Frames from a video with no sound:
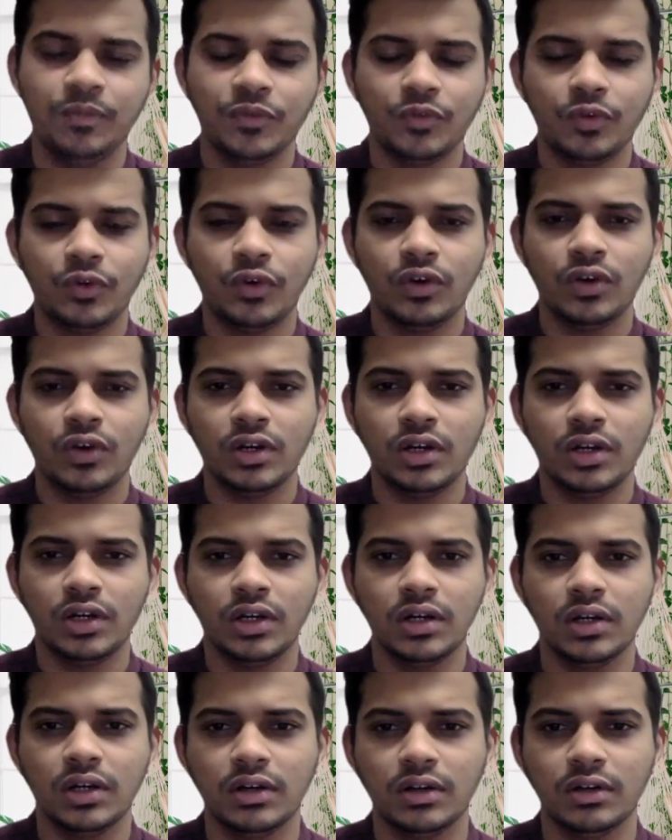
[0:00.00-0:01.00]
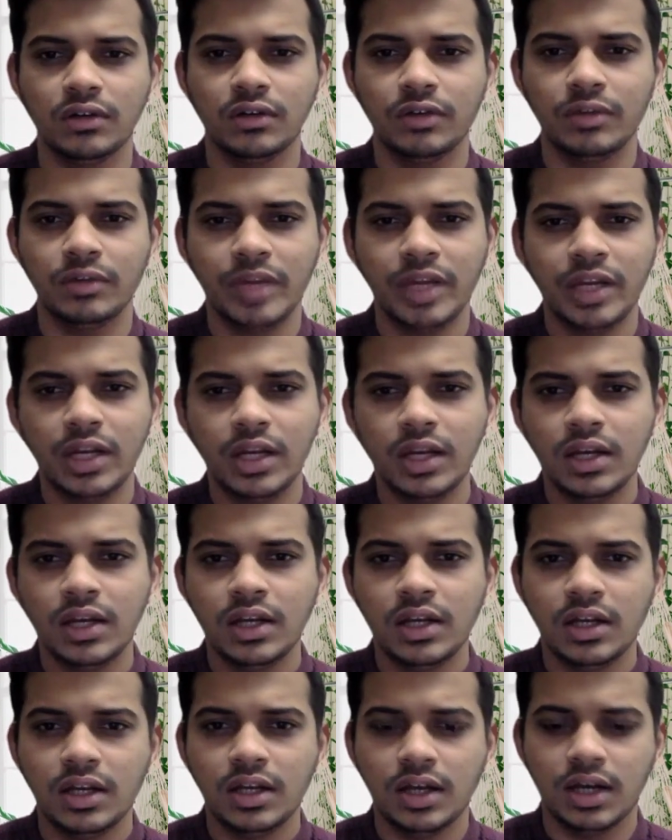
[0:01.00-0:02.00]
For women,
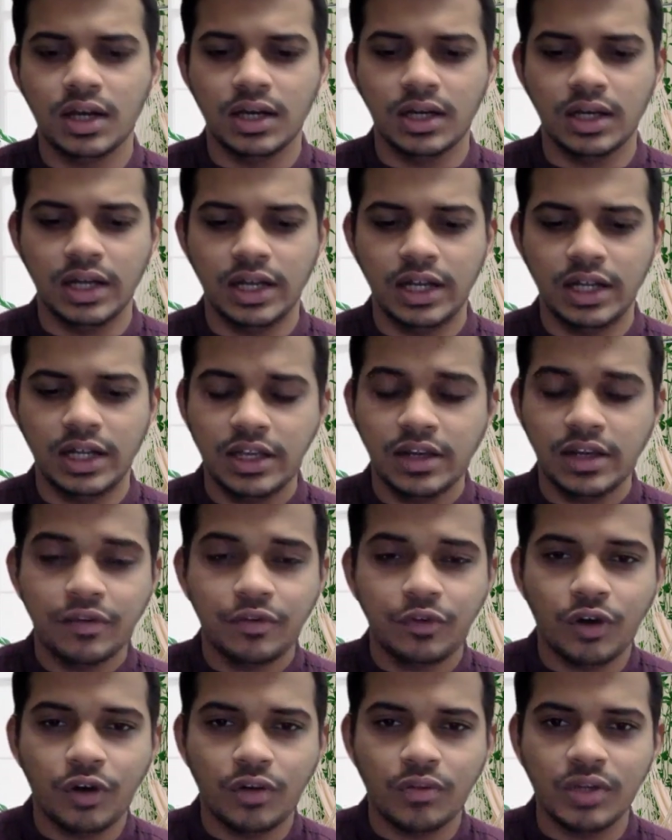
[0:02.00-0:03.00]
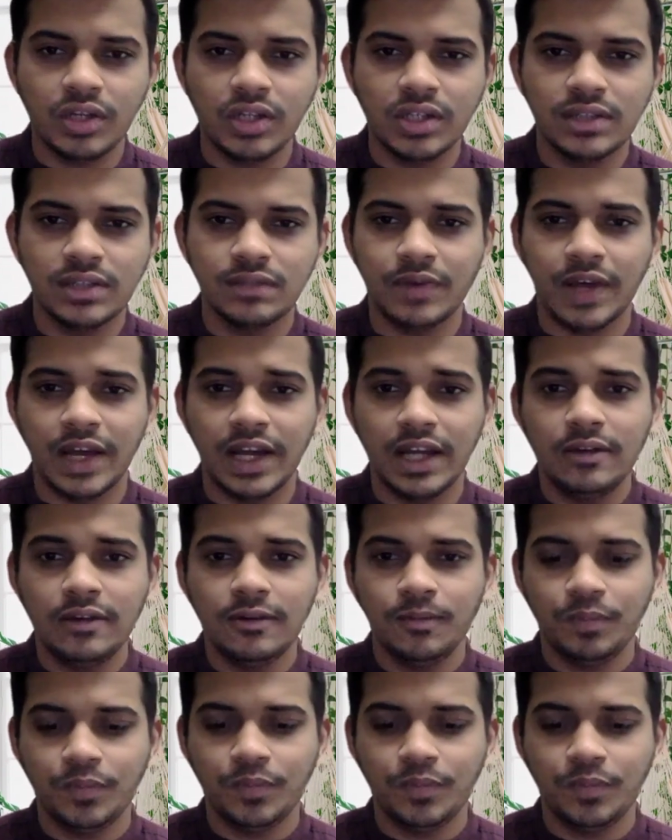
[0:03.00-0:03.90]
anything formal is fine,